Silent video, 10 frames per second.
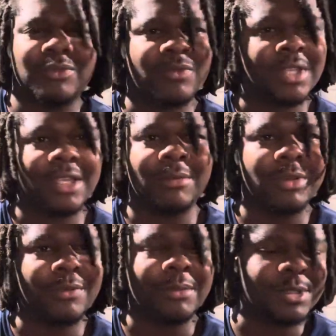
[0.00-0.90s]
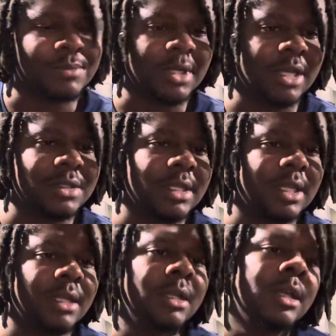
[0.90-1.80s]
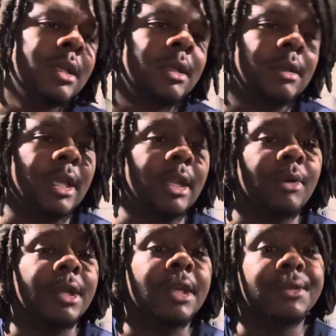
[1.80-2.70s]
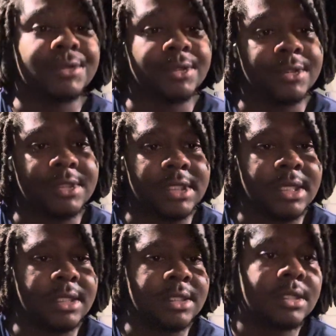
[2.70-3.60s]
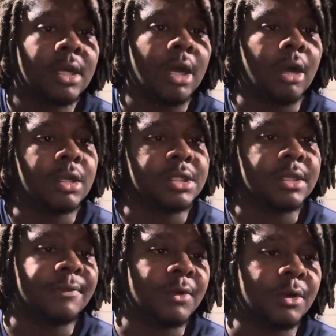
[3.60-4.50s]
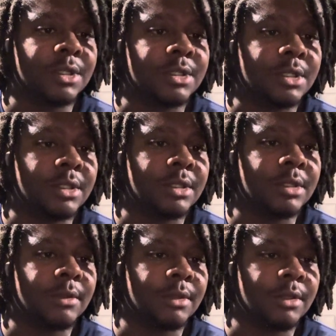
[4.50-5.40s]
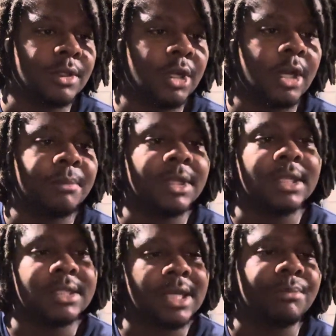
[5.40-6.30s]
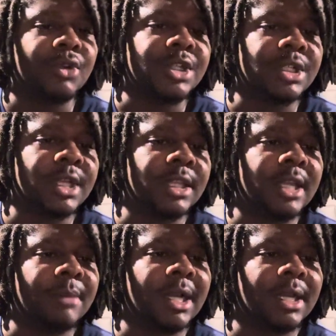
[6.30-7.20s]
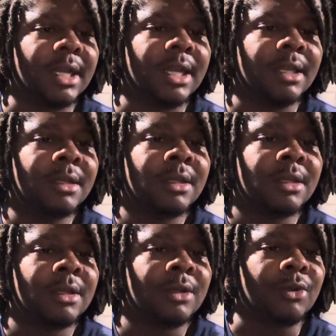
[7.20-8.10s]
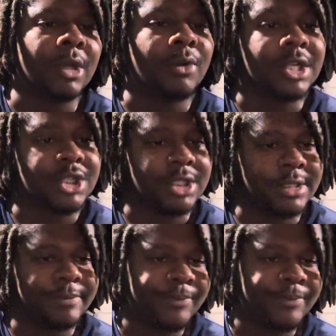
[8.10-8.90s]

Forgive me for mispronouncing that. Anyway, Israel says, always look forward to your updates. I appreciate that, my guy. Quick question.